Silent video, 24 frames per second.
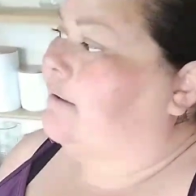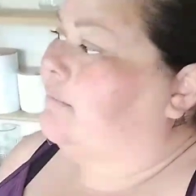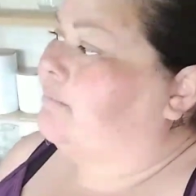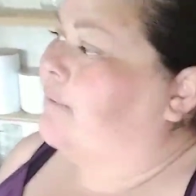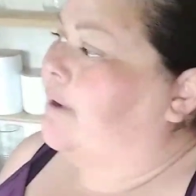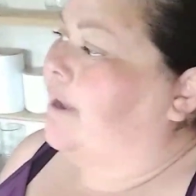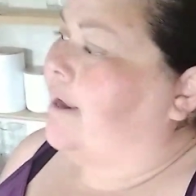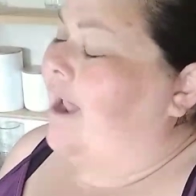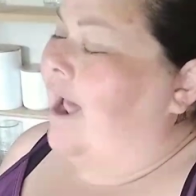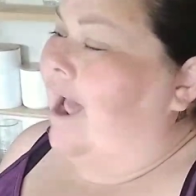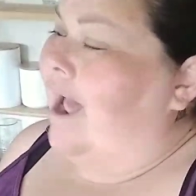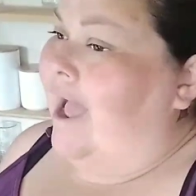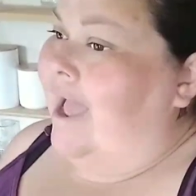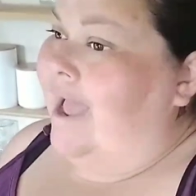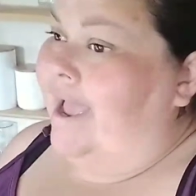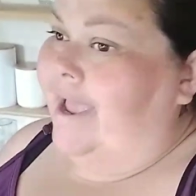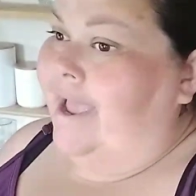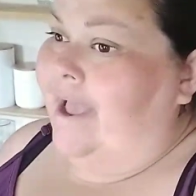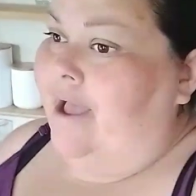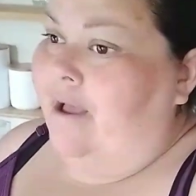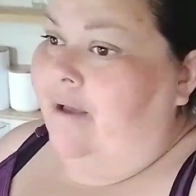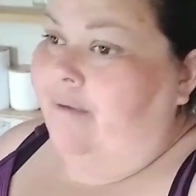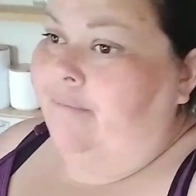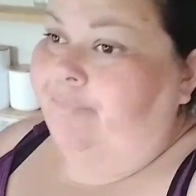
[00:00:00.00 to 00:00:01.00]
but
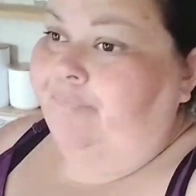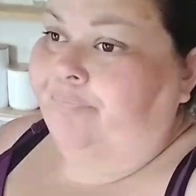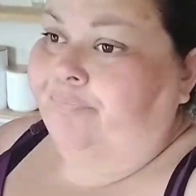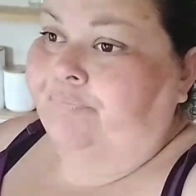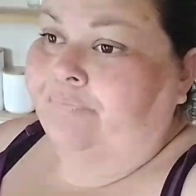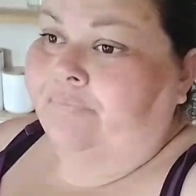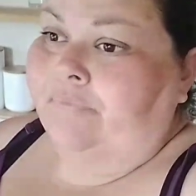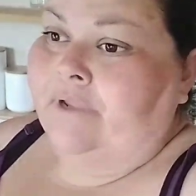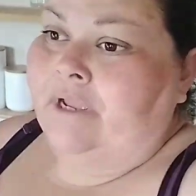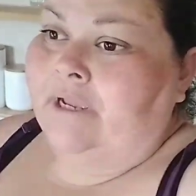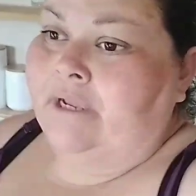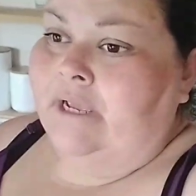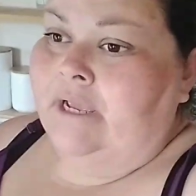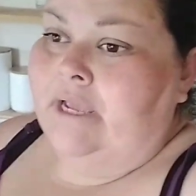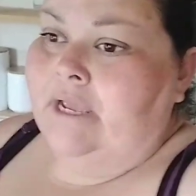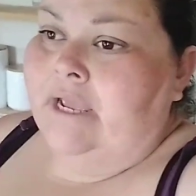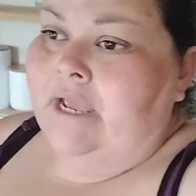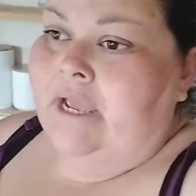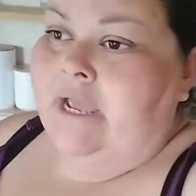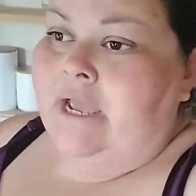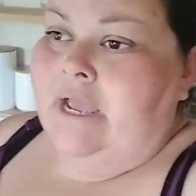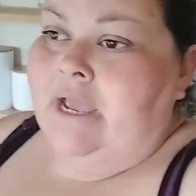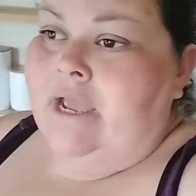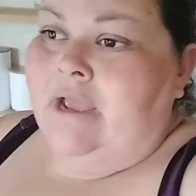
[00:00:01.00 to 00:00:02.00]
I, um,
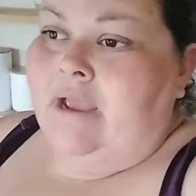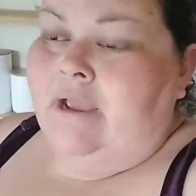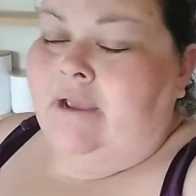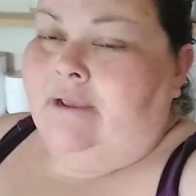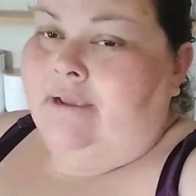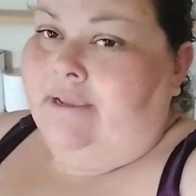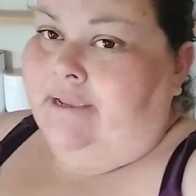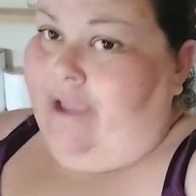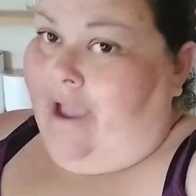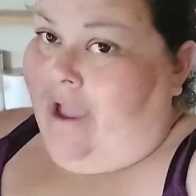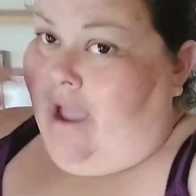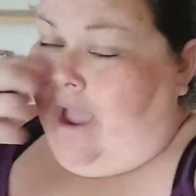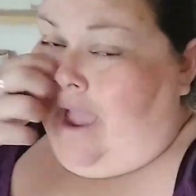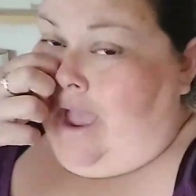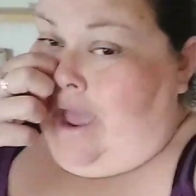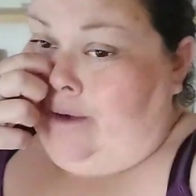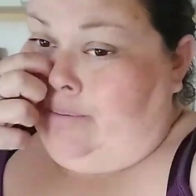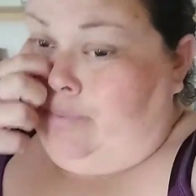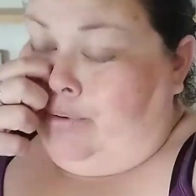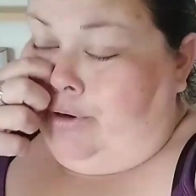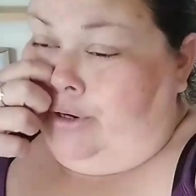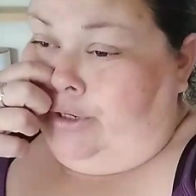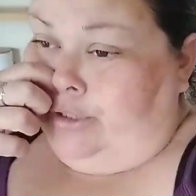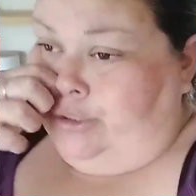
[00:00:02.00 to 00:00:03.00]
yeah, I had
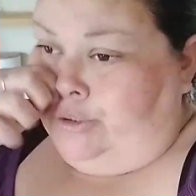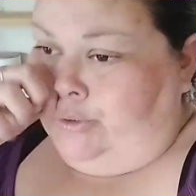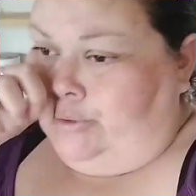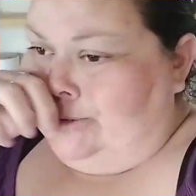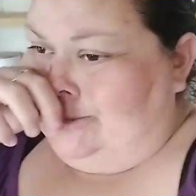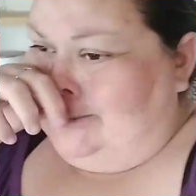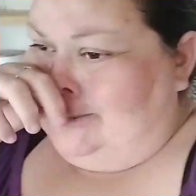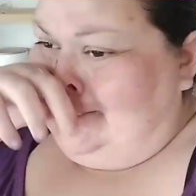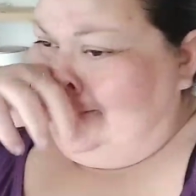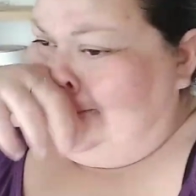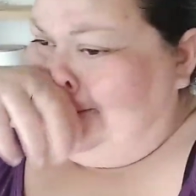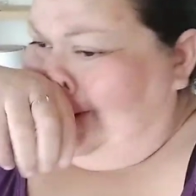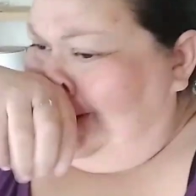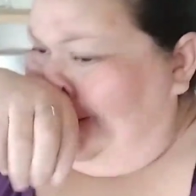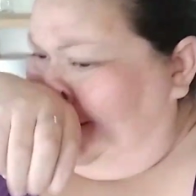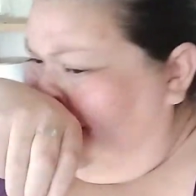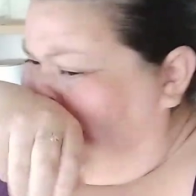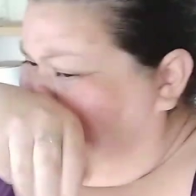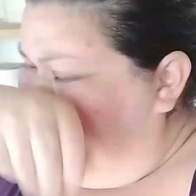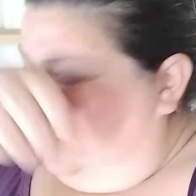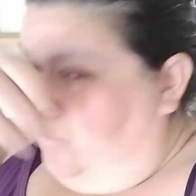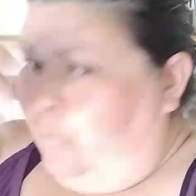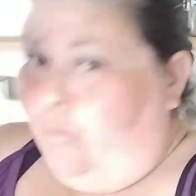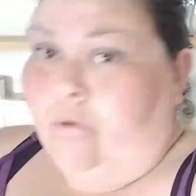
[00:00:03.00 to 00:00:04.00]
to put on shorts because it got a
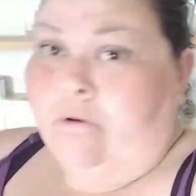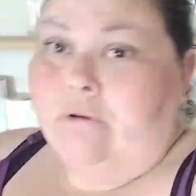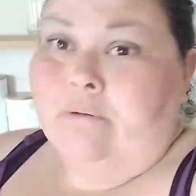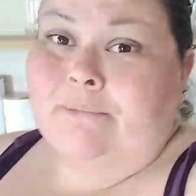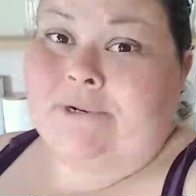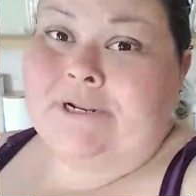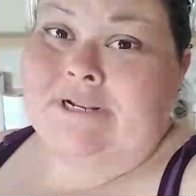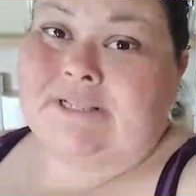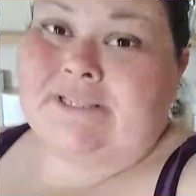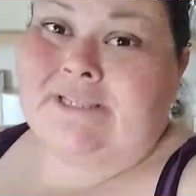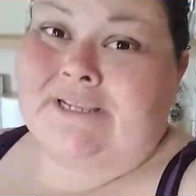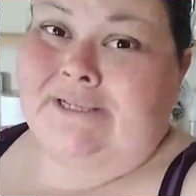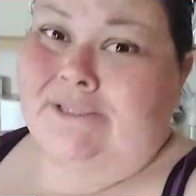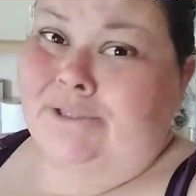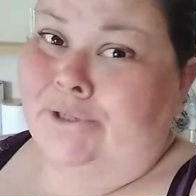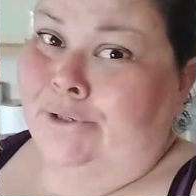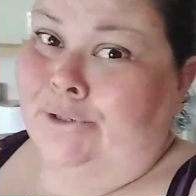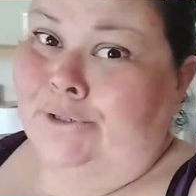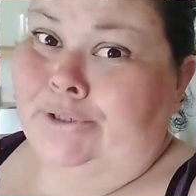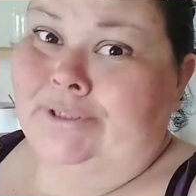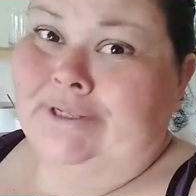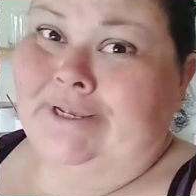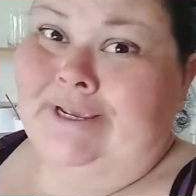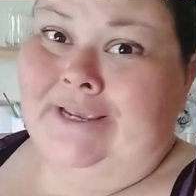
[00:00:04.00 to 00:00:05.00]
little warm and it's like the
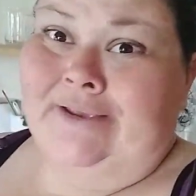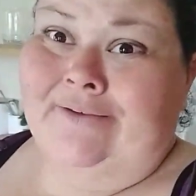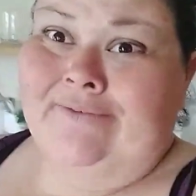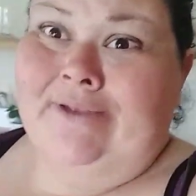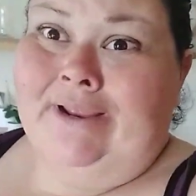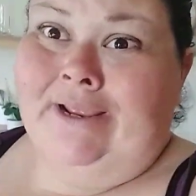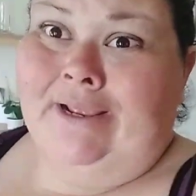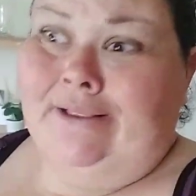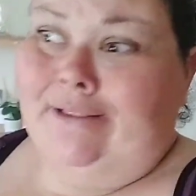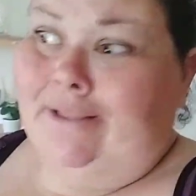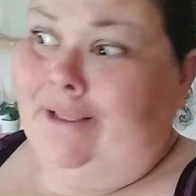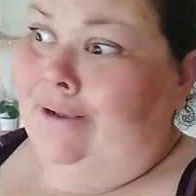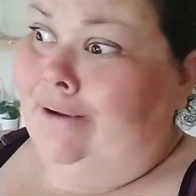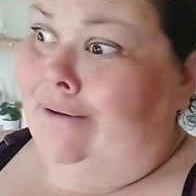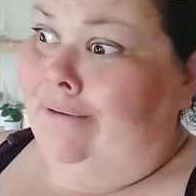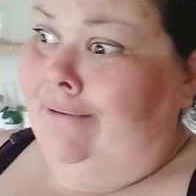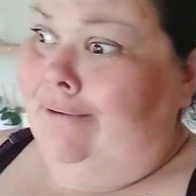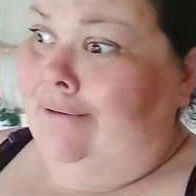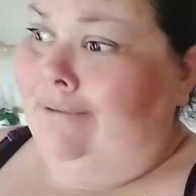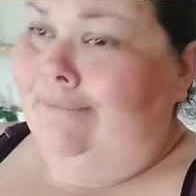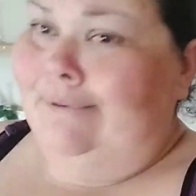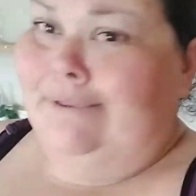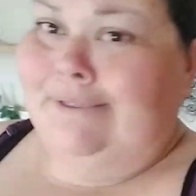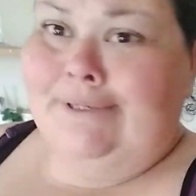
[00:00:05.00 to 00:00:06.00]
early evening. Like, girl,
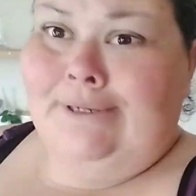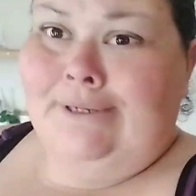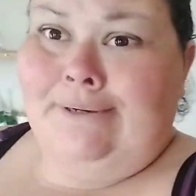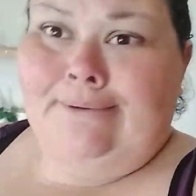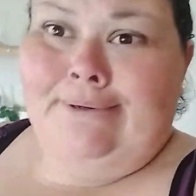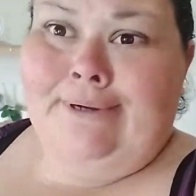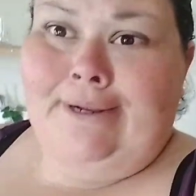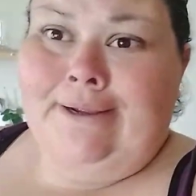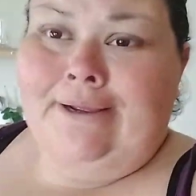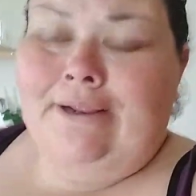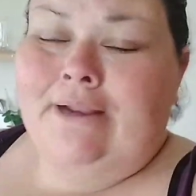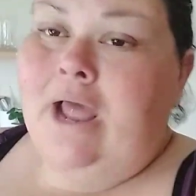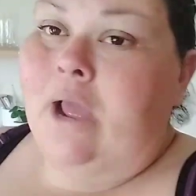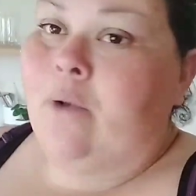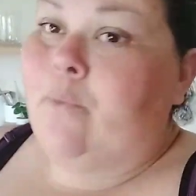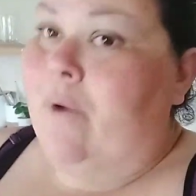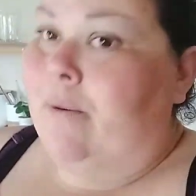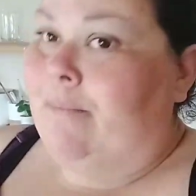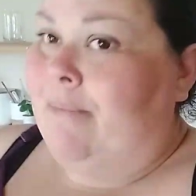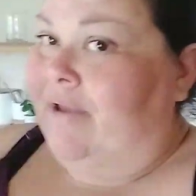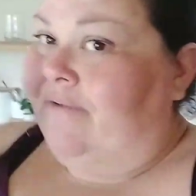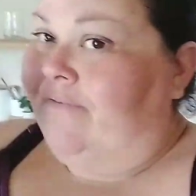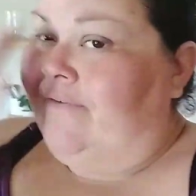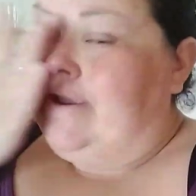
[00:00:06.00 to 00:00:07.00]
what's going on? I
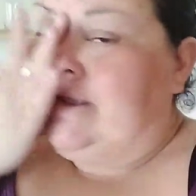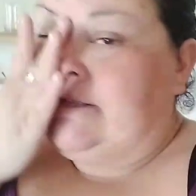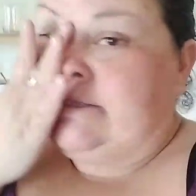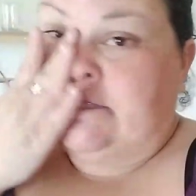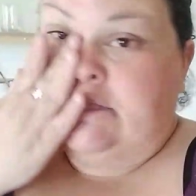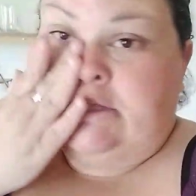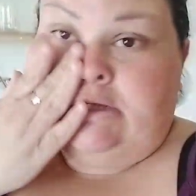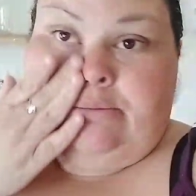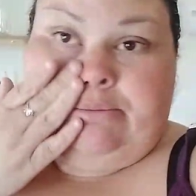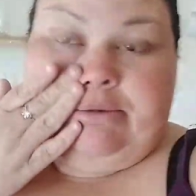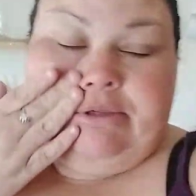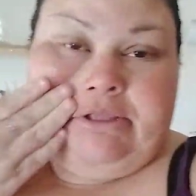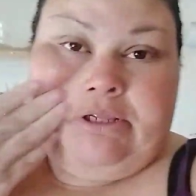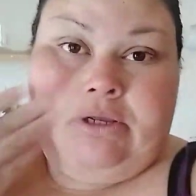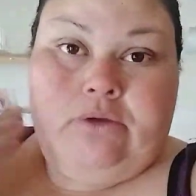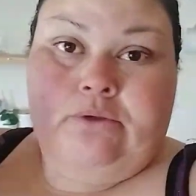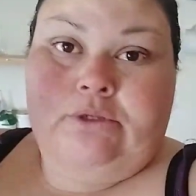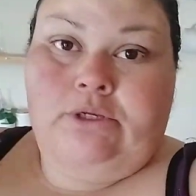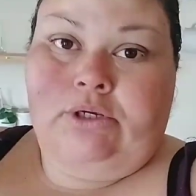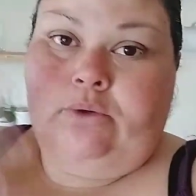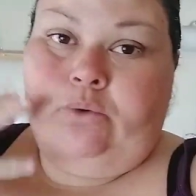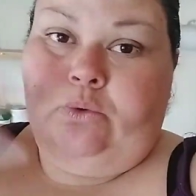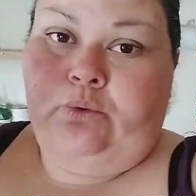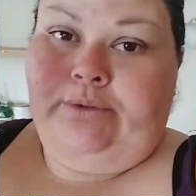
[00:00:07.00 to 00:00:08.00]
wet my face a little bit though
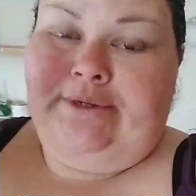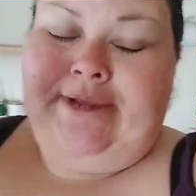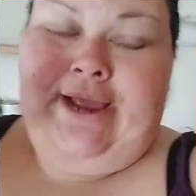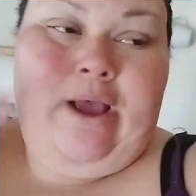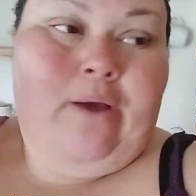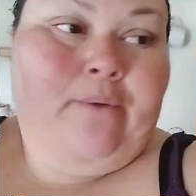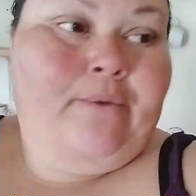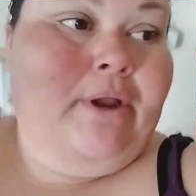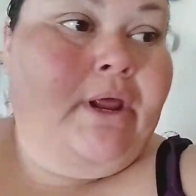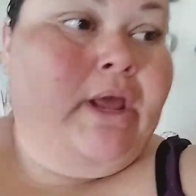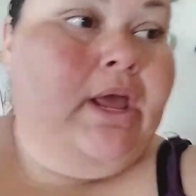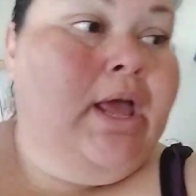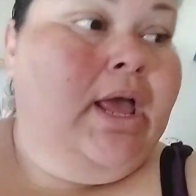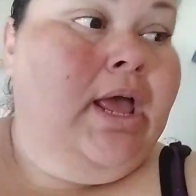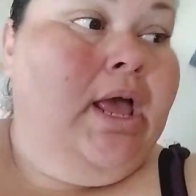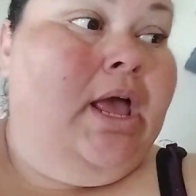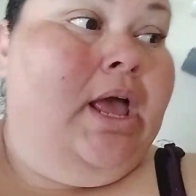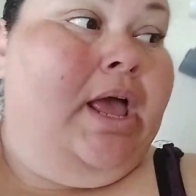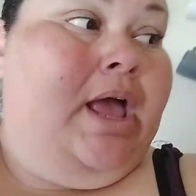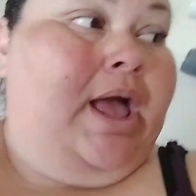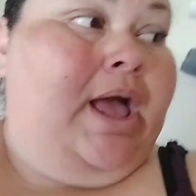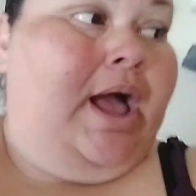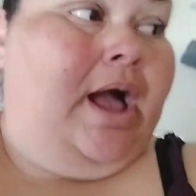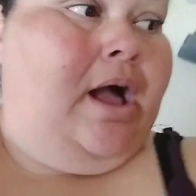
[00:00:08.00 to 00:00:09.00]
to cool down.
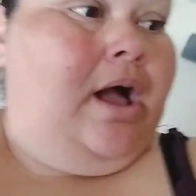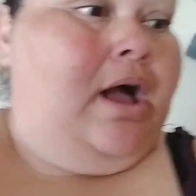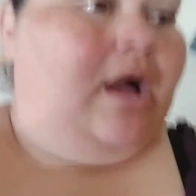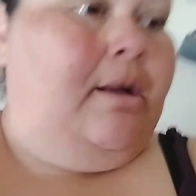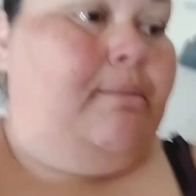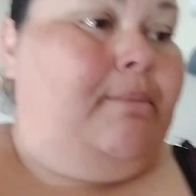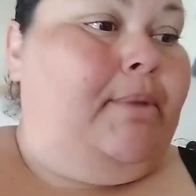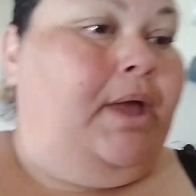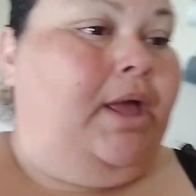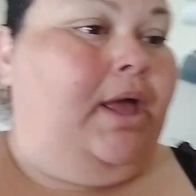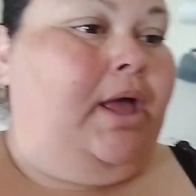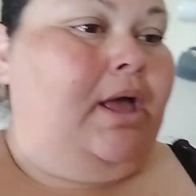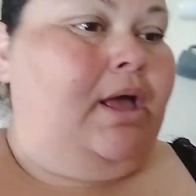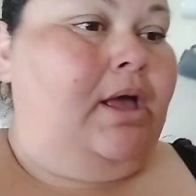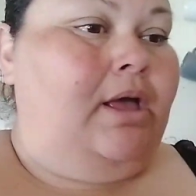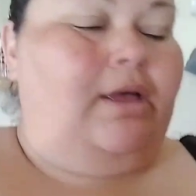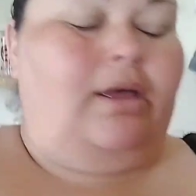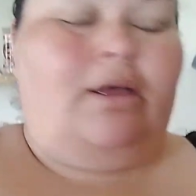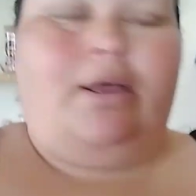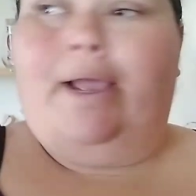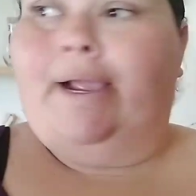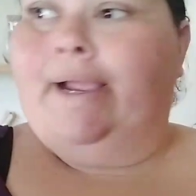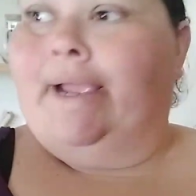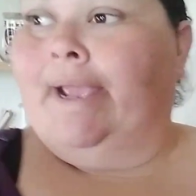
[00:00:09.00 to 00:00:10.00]
Um,
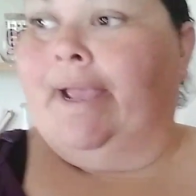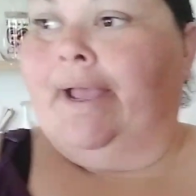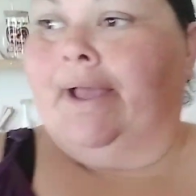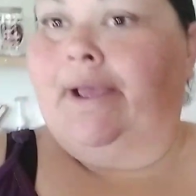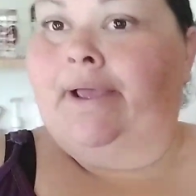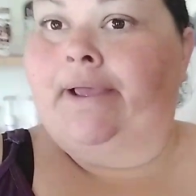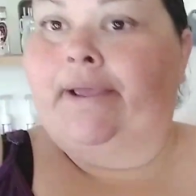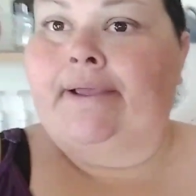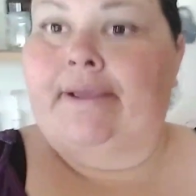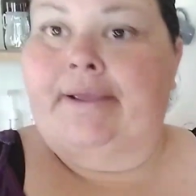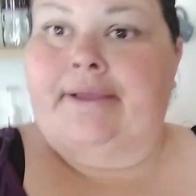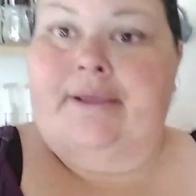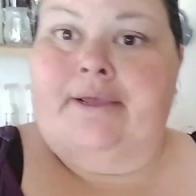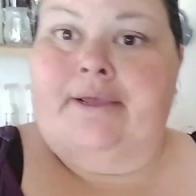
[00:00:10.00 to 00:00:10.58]
I uh,